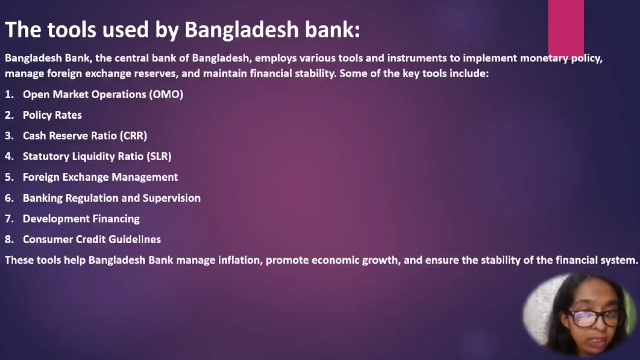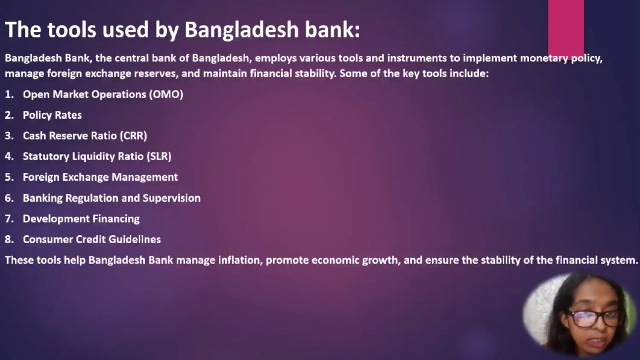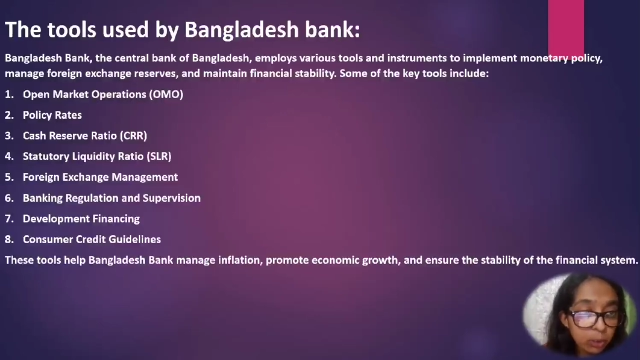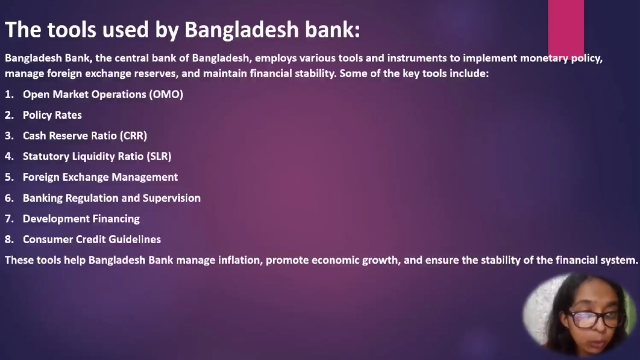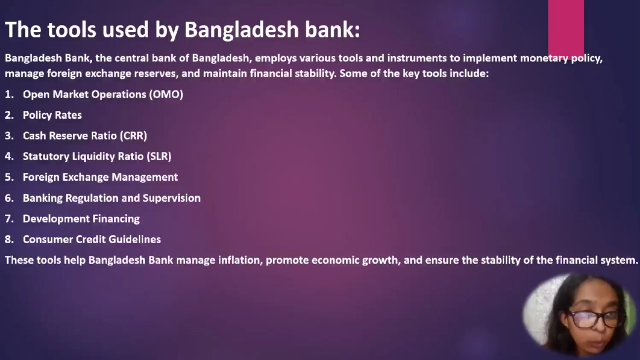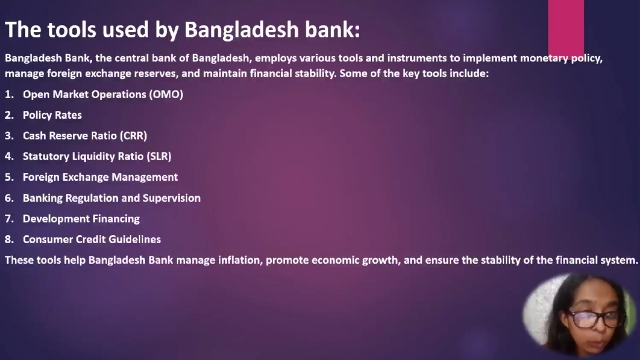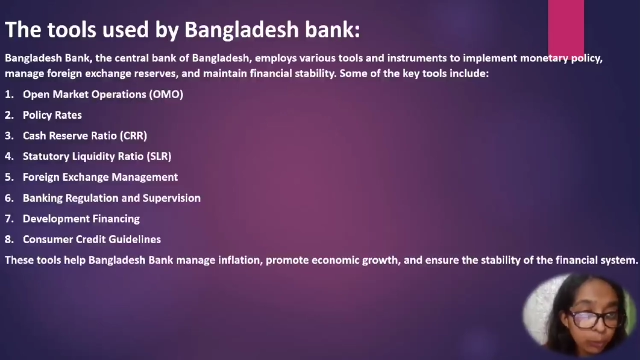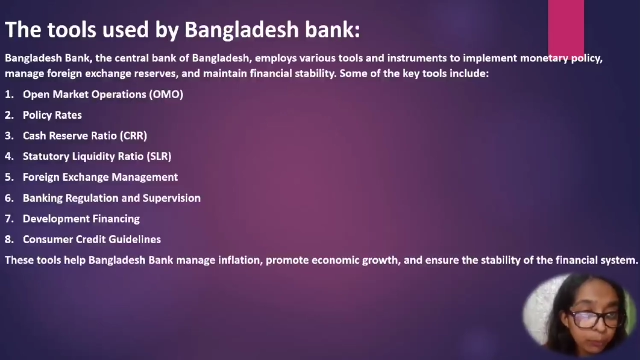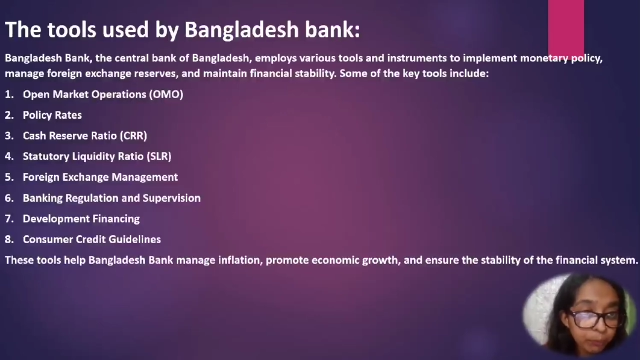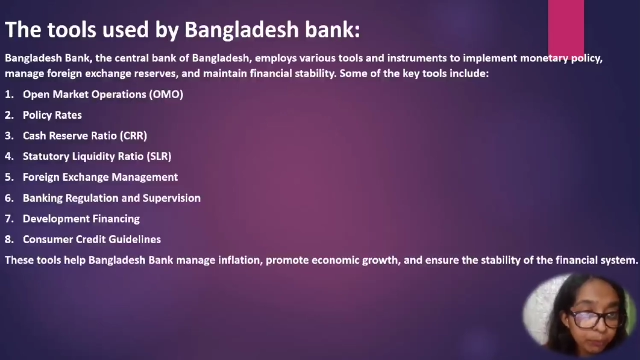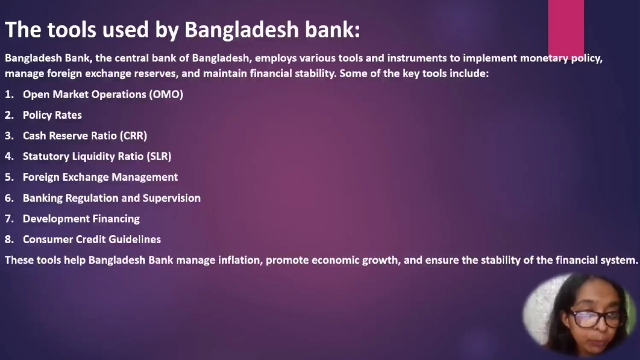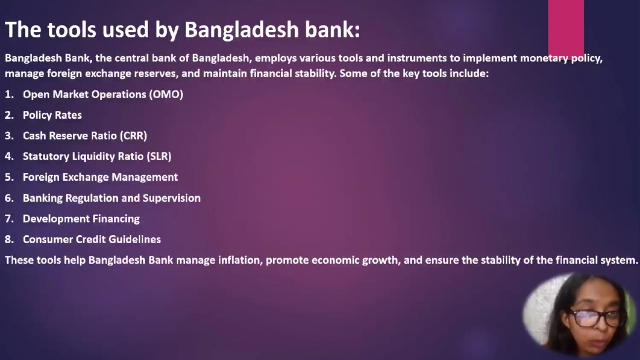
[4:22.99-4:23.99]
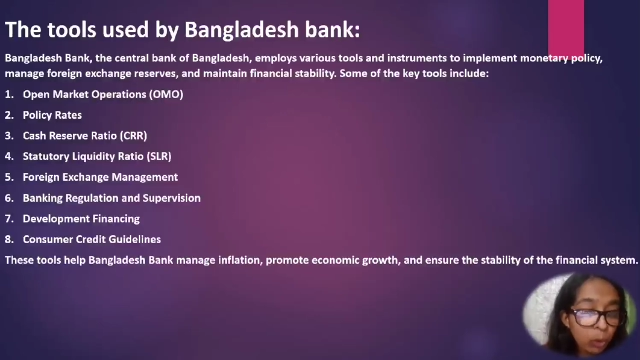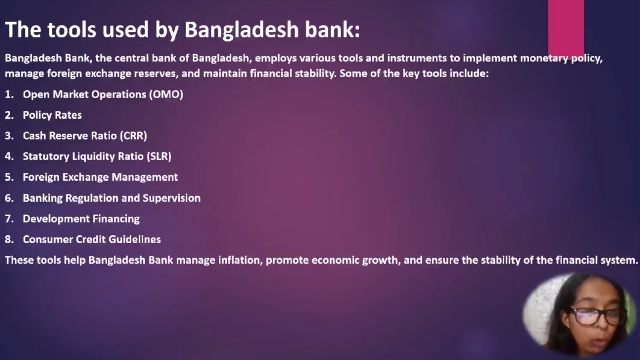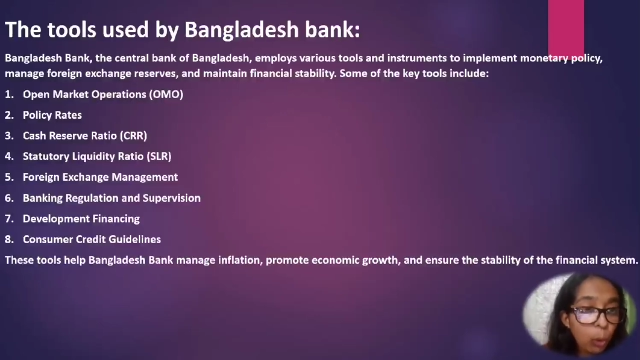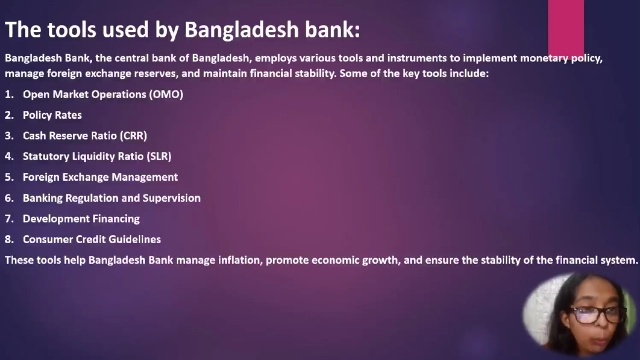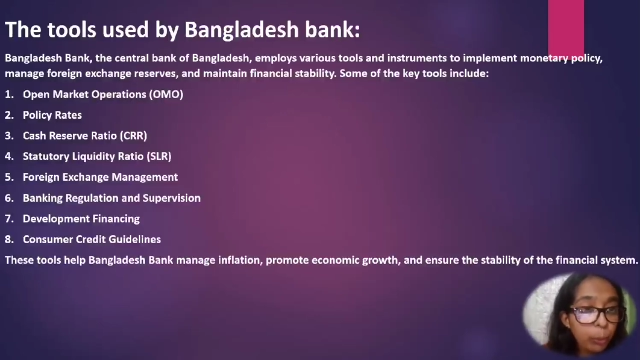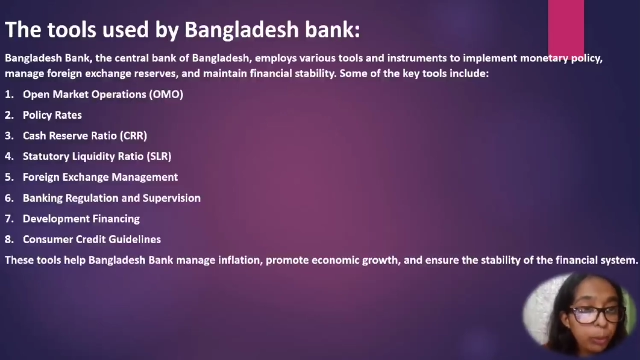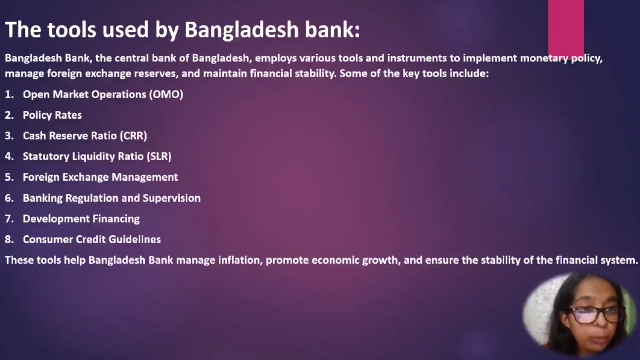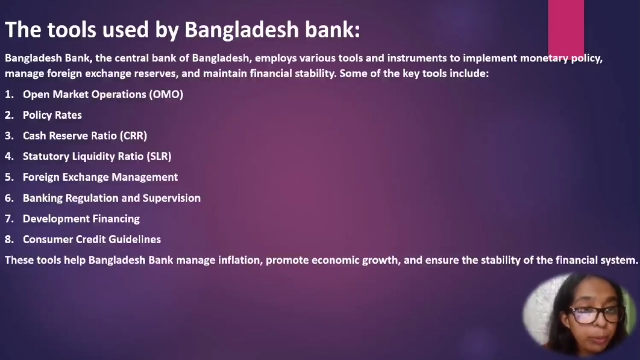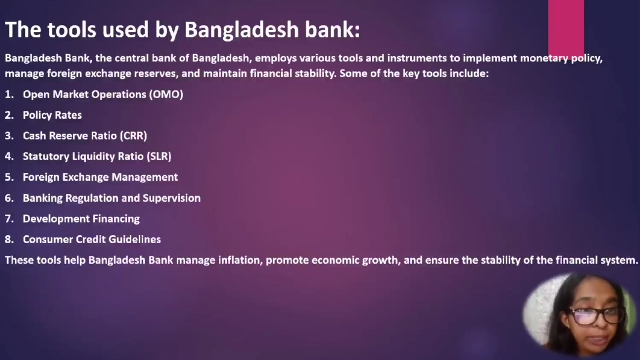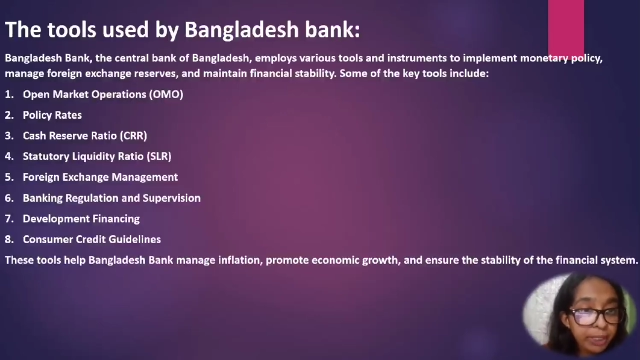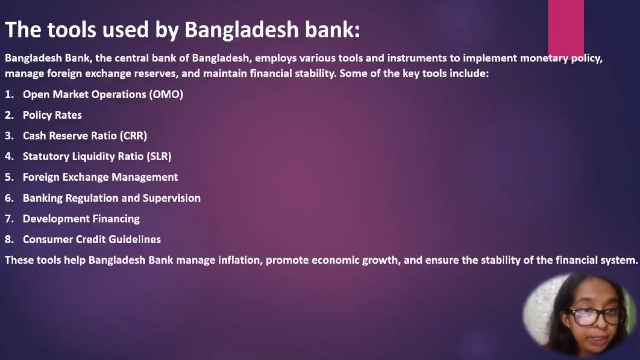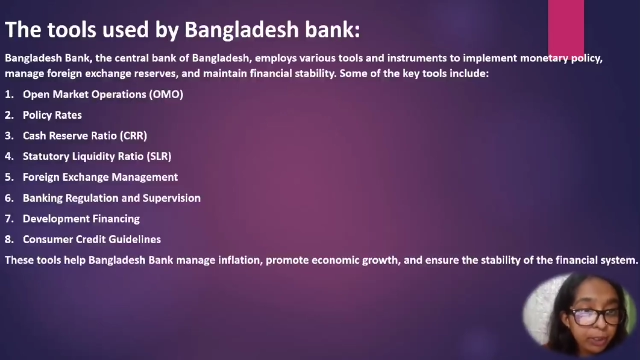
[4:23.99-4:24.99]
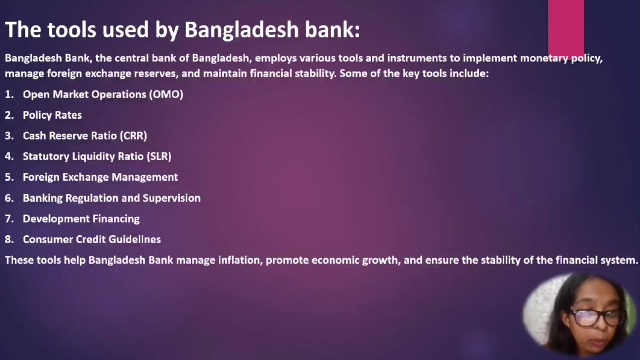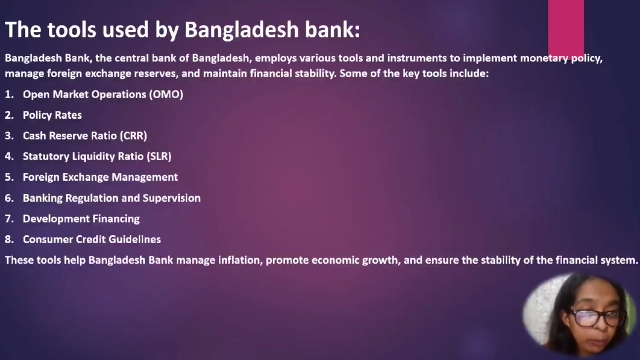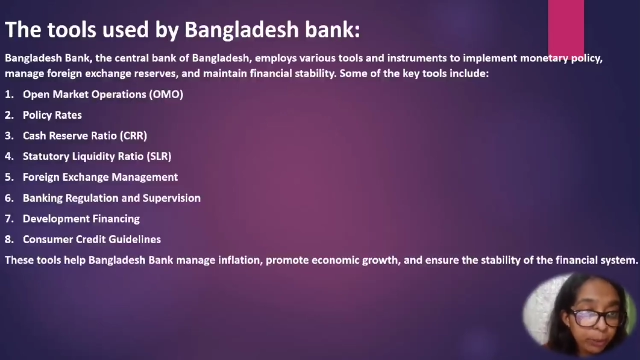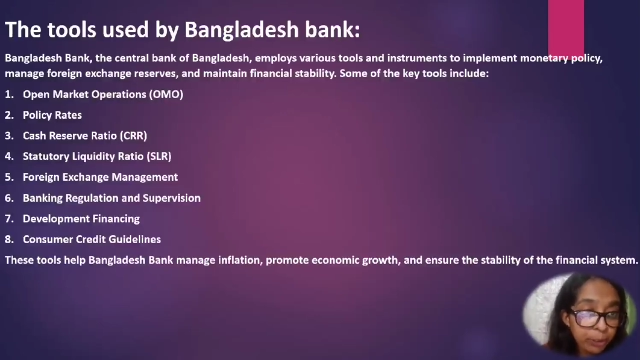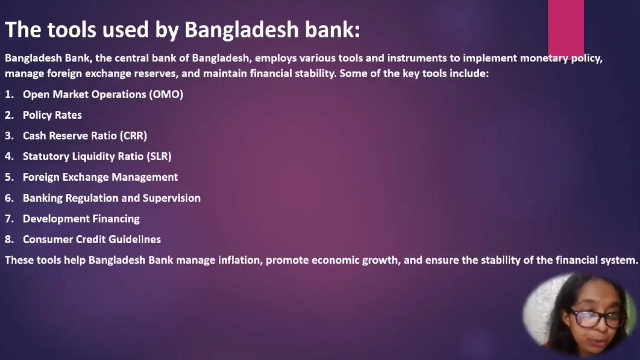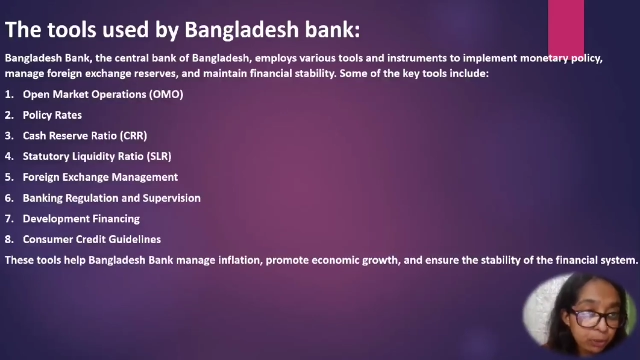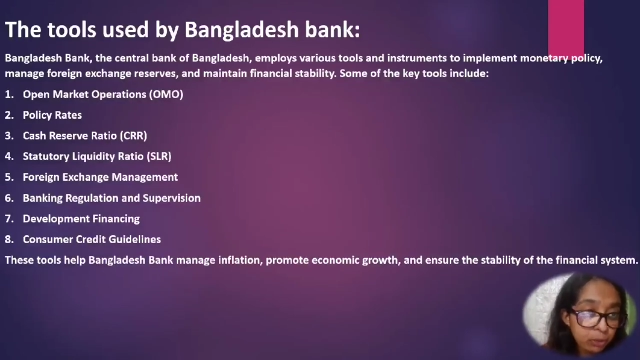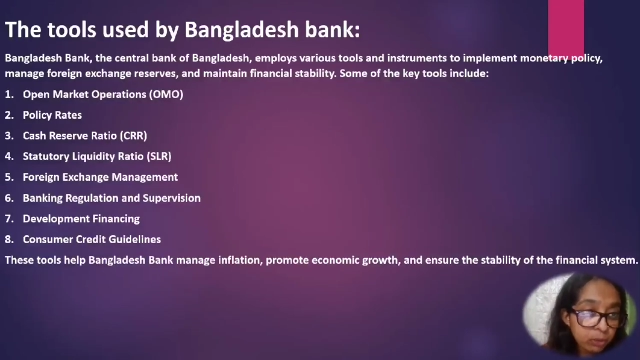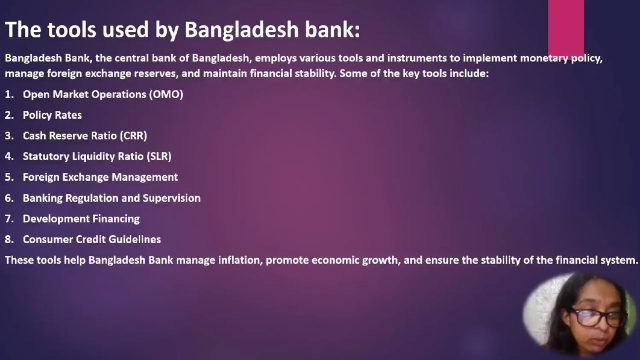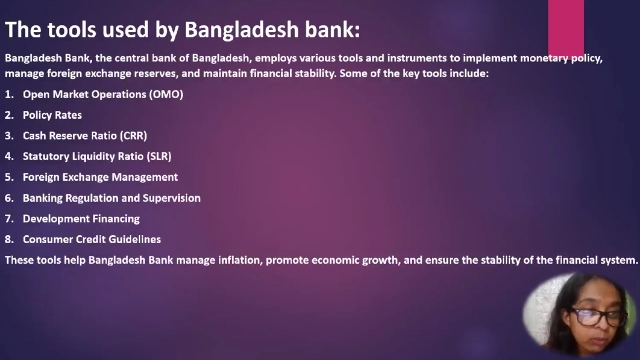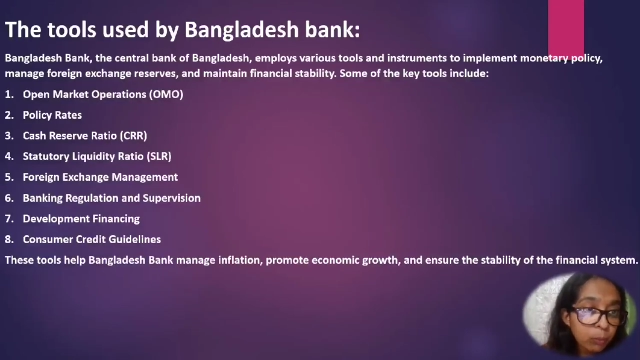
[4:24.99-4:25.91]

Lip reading: include open market operation,